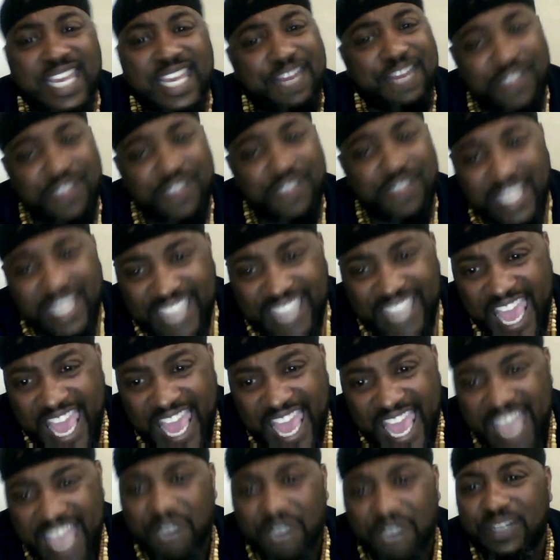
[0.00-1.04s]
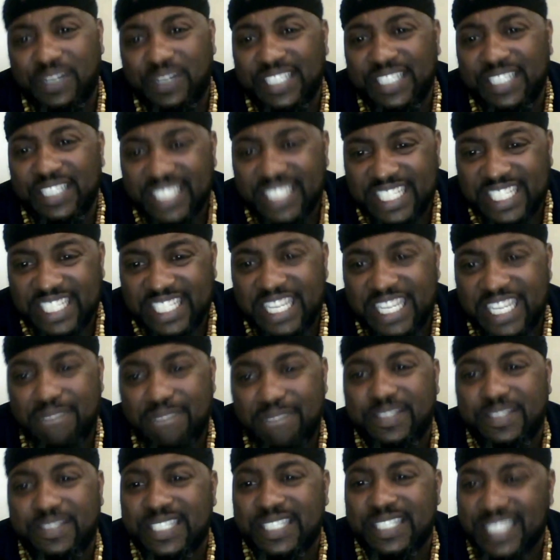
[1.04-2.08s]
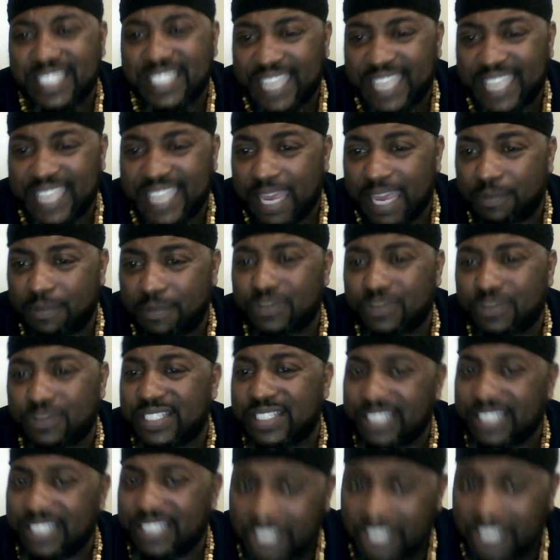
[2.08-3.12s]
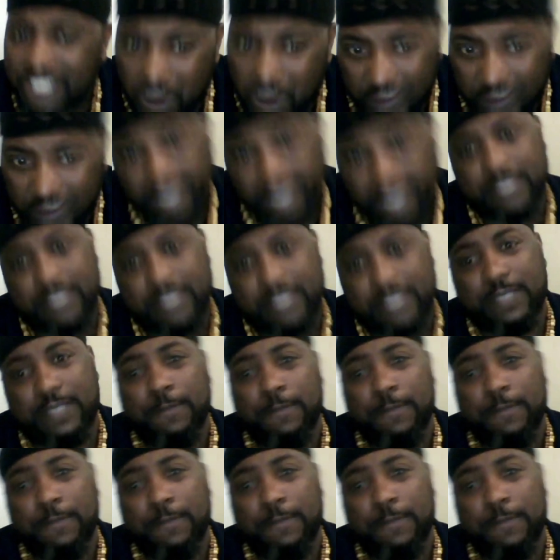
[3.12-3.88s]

even the cattle and the sheep and the camels and the donkeys.